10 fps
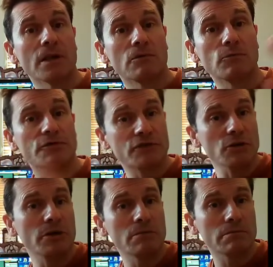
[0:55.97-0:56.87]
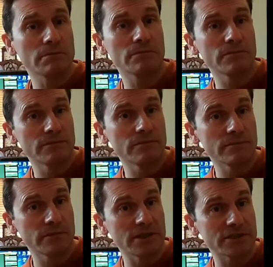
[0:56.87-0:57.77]
With doing
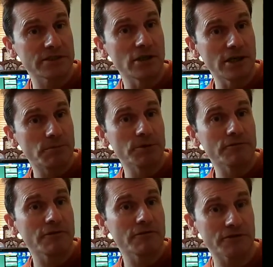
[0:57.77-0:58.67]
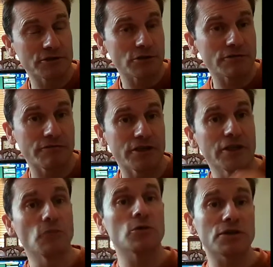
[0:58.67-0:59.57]
this type of photography,
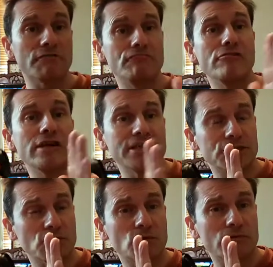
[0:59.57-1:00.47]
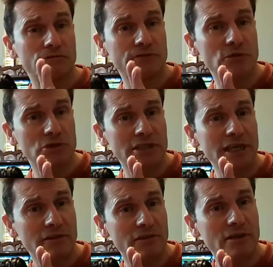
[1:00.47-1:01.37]
you want a really short field of
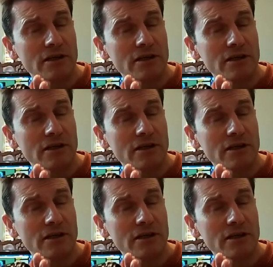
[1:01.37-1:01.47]
depth,